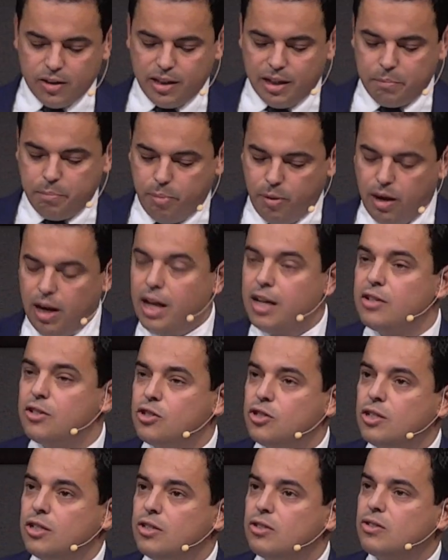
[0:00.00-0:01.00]
that
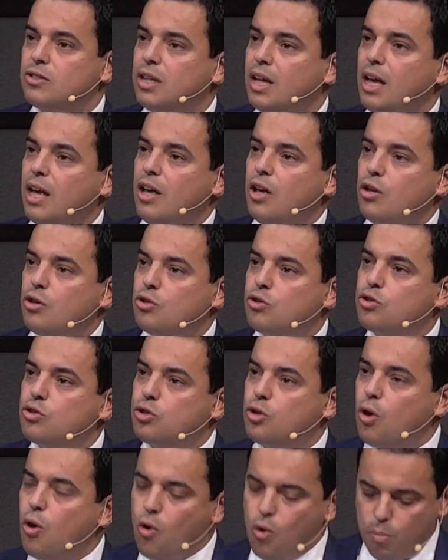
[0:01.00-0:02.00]
plunges
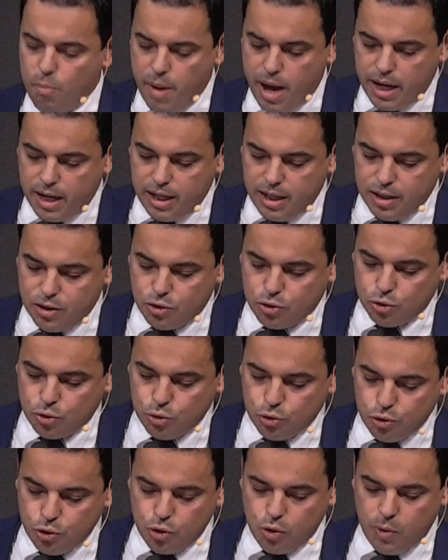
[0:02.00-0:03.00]
so many into
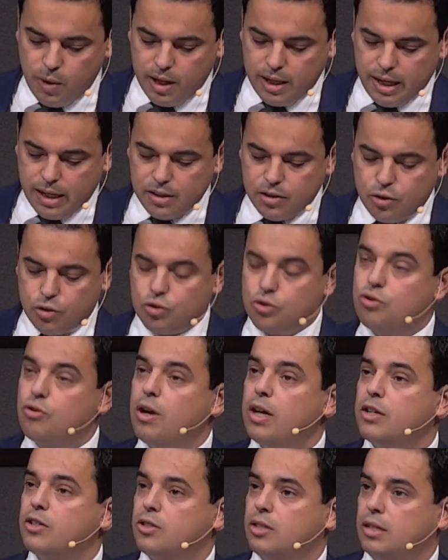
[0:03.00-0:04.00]
ruin and
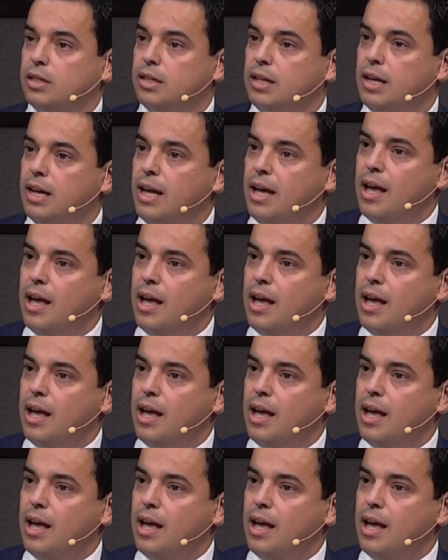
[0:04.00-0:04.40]
destruction